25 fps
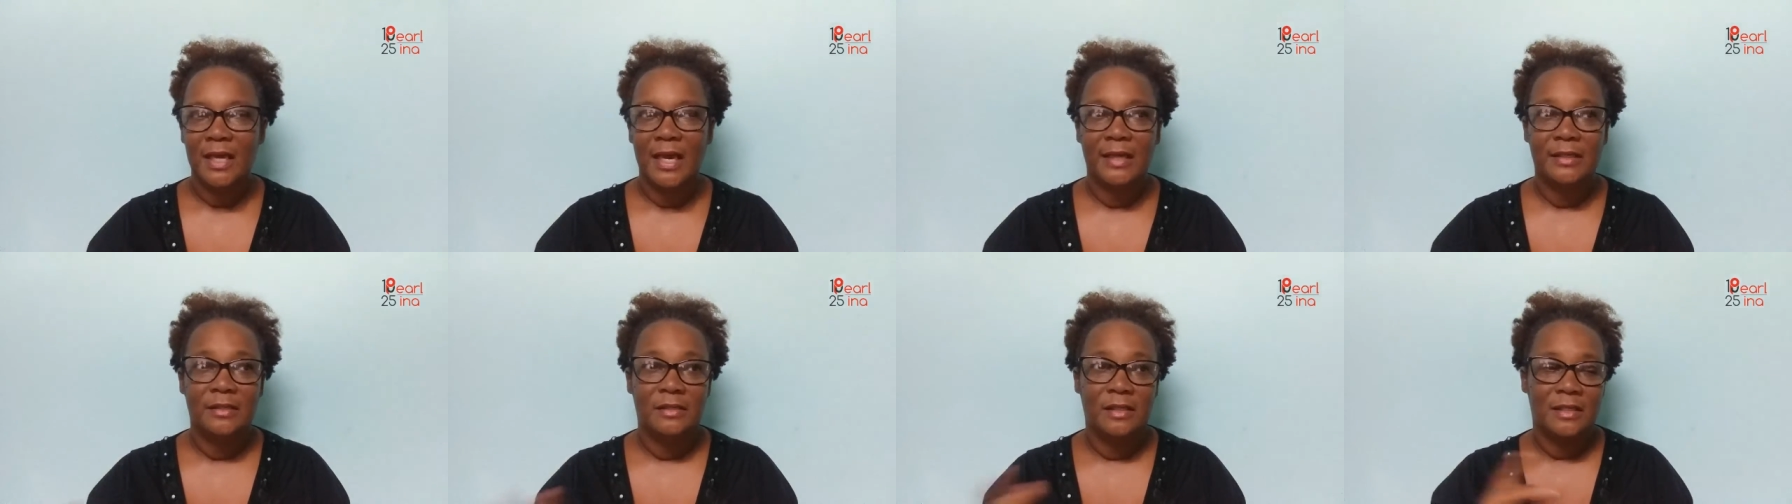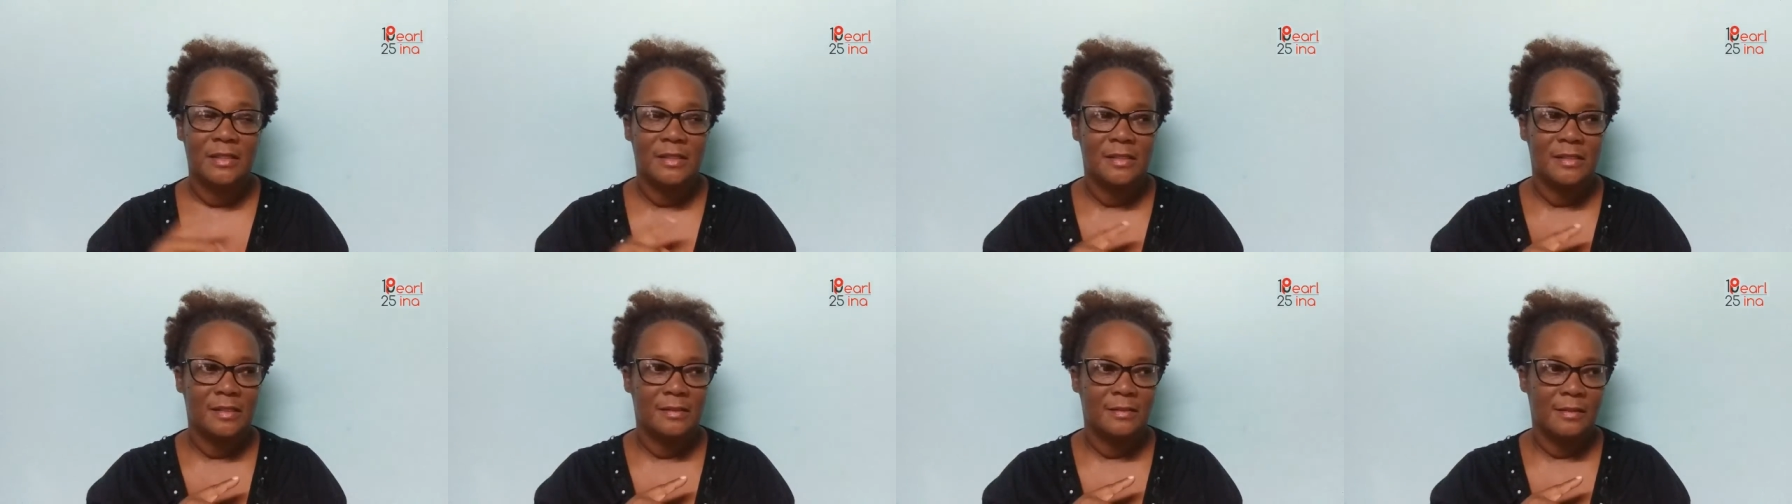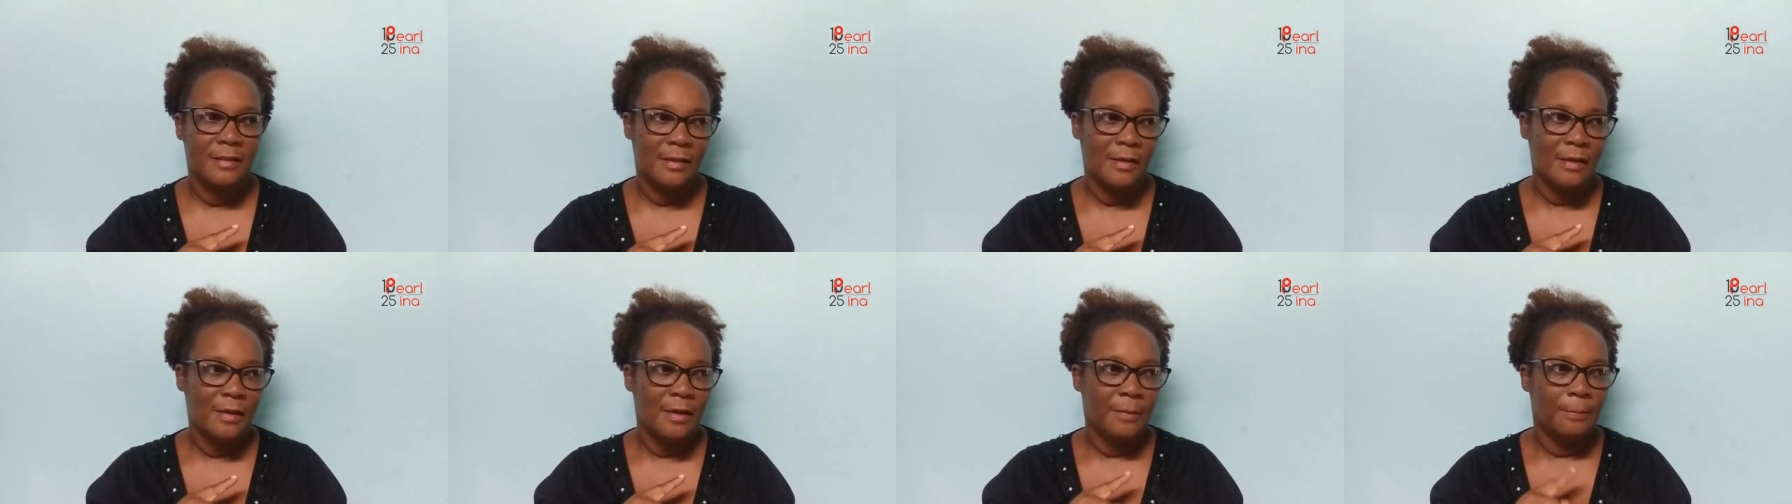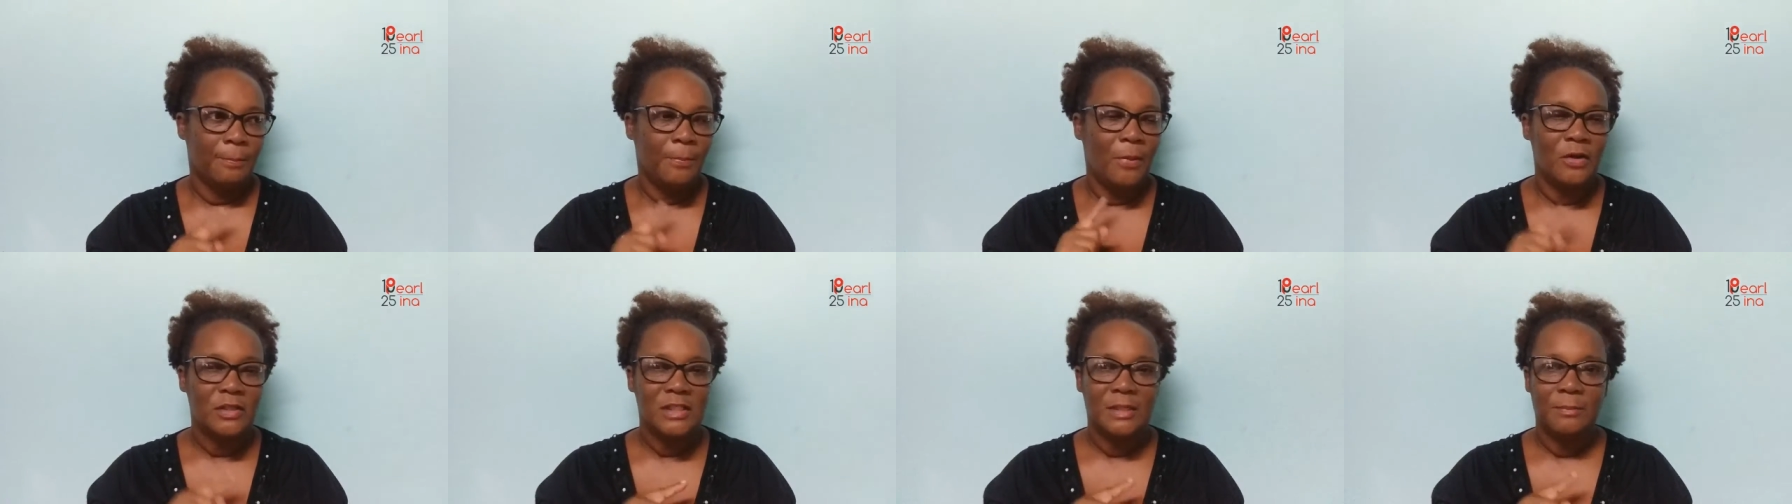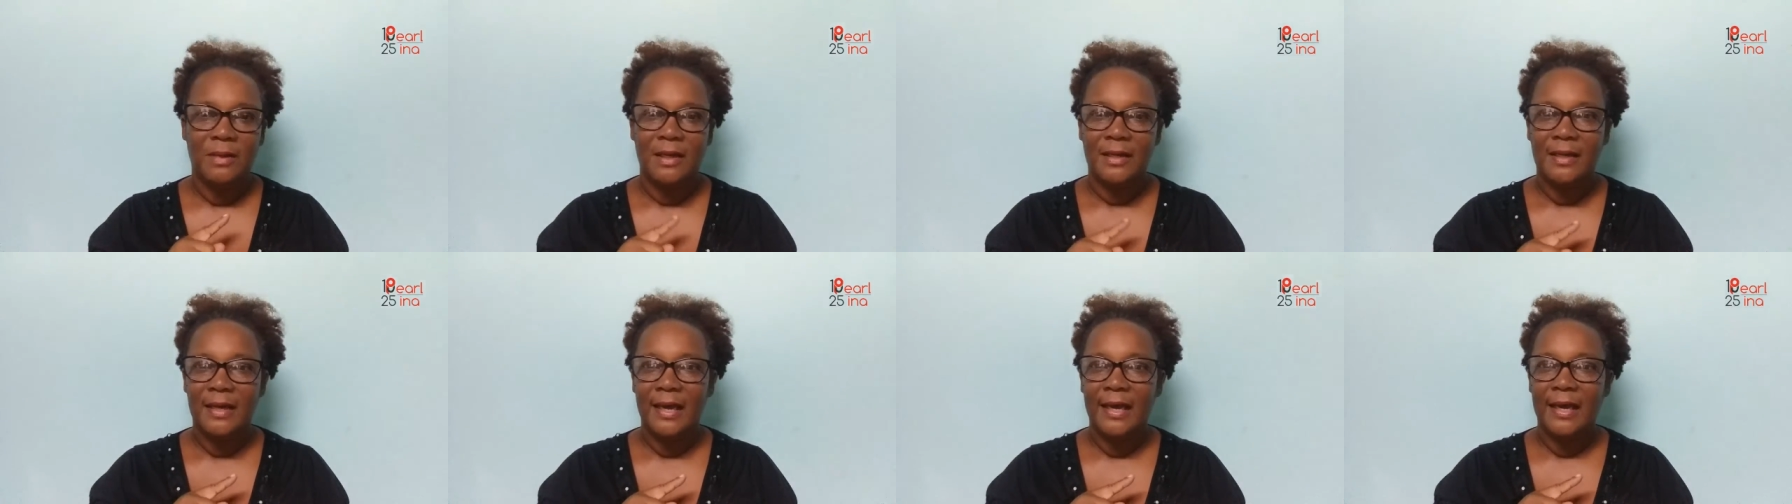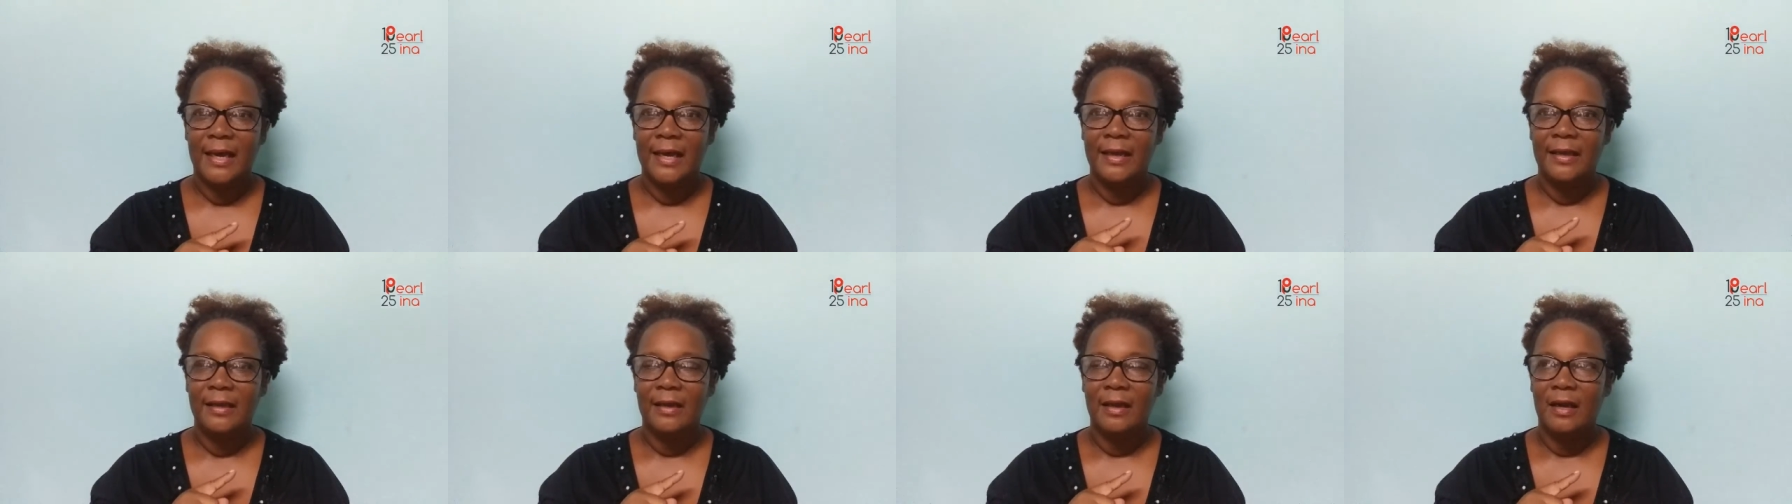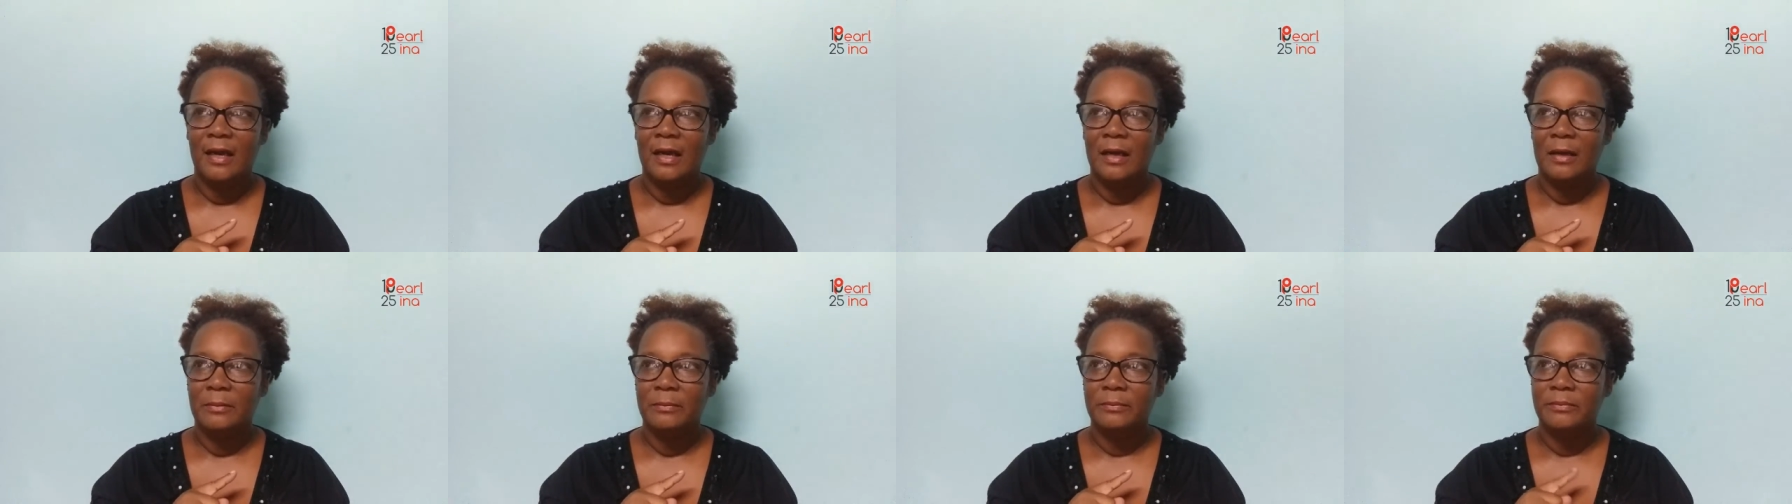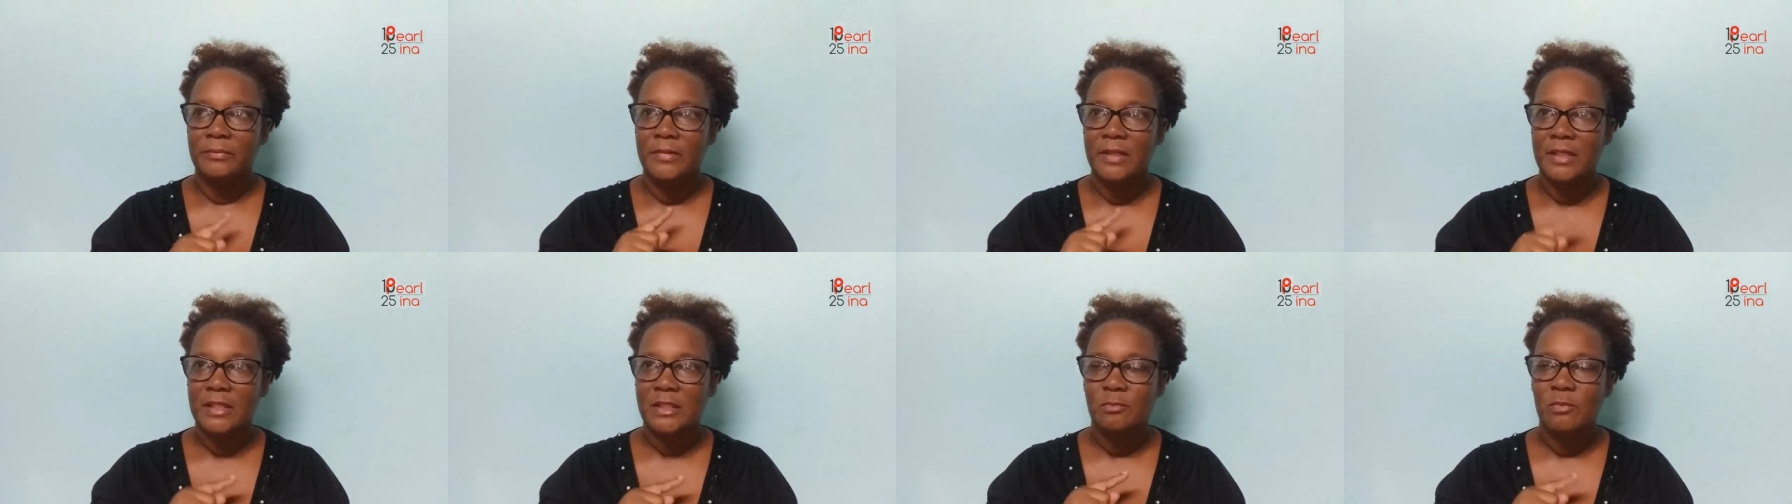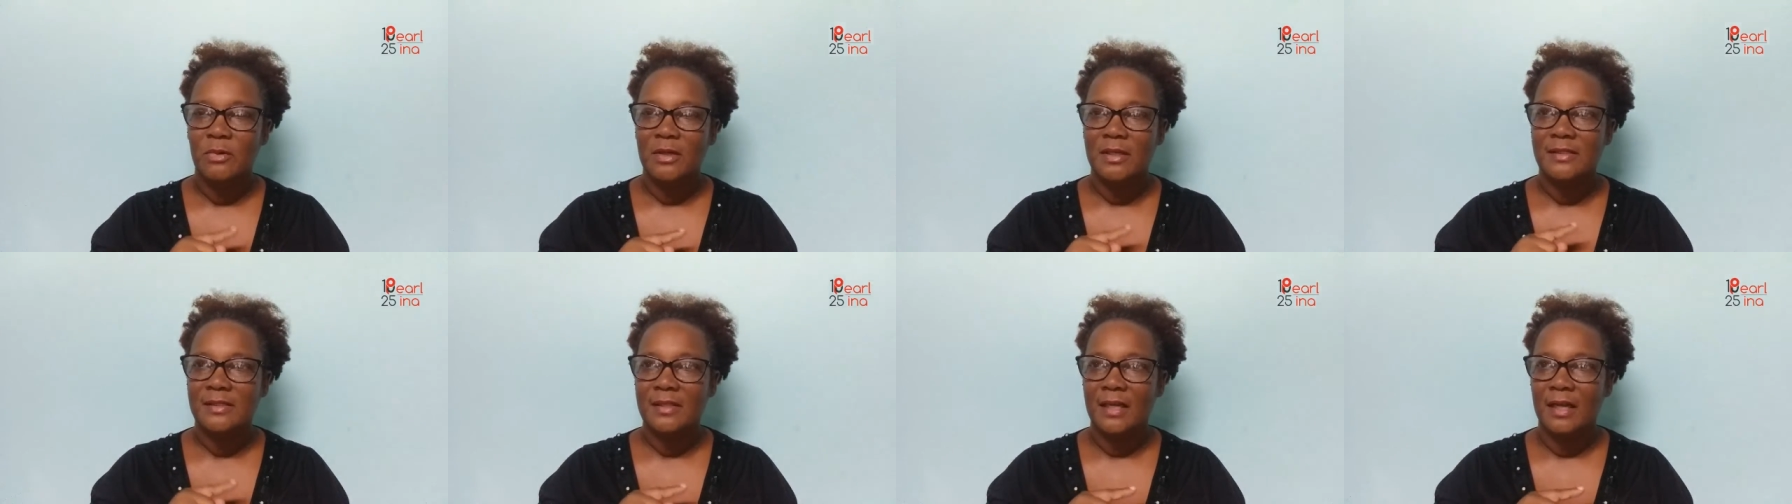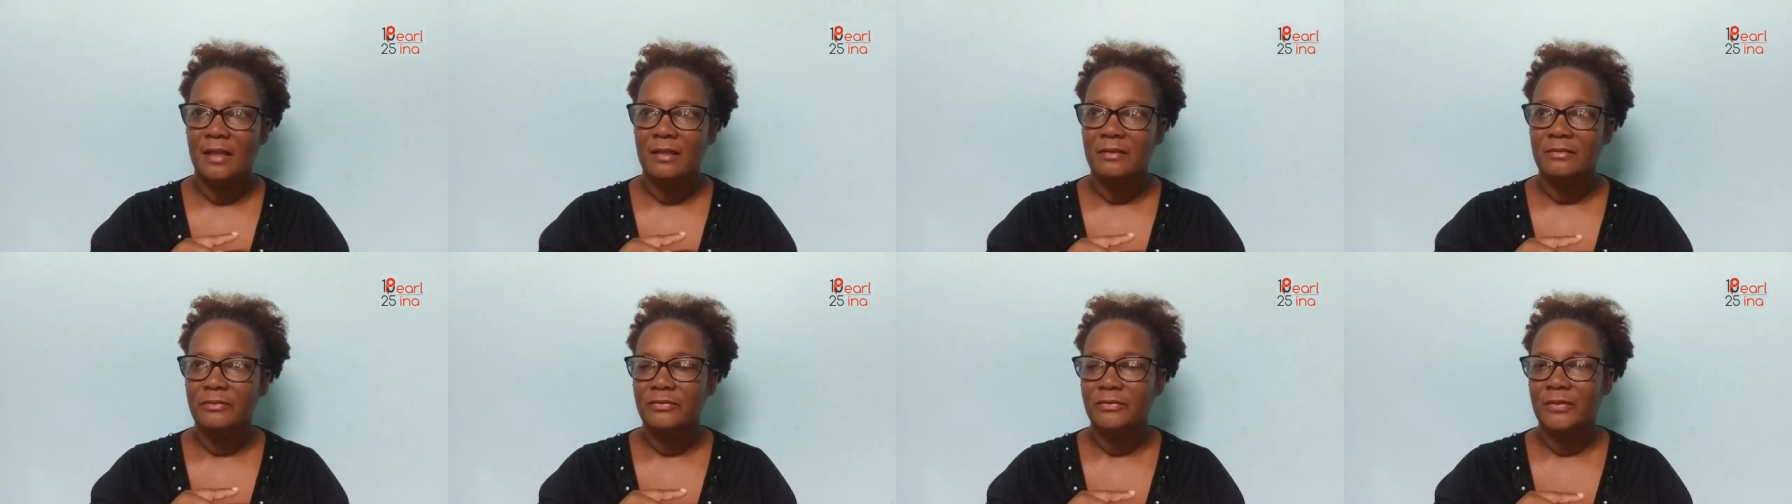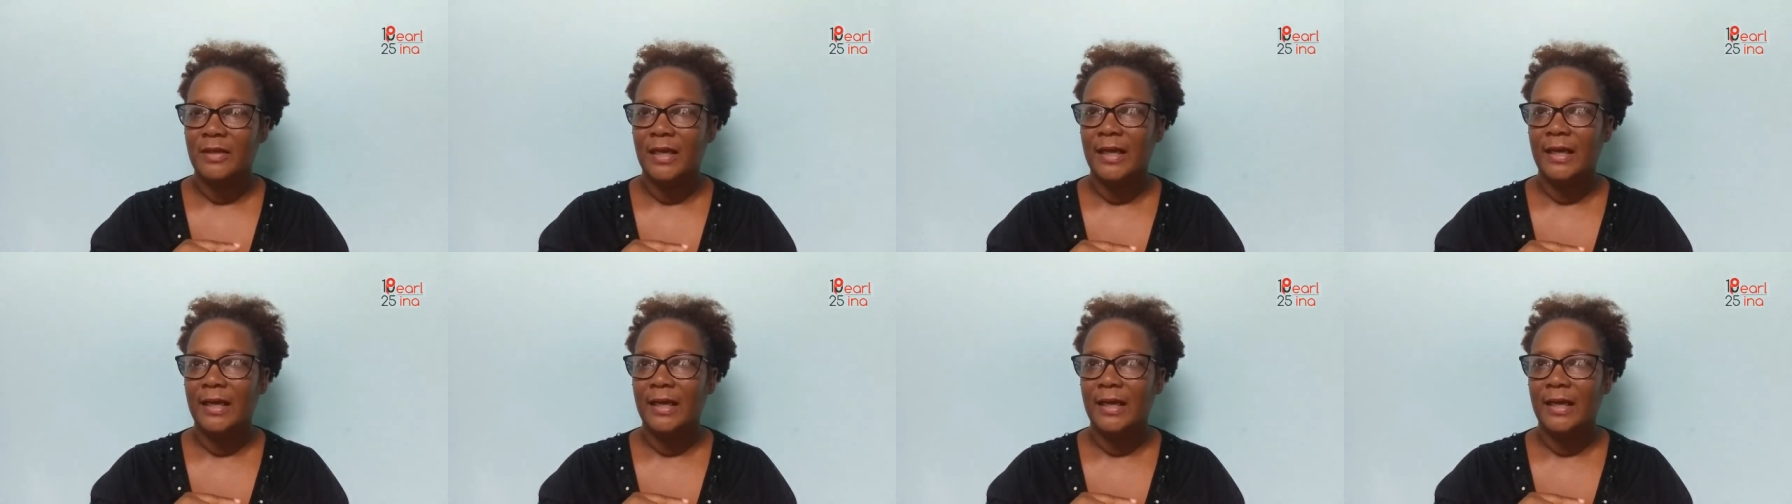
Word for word: I just bounced up a guy um, this week self,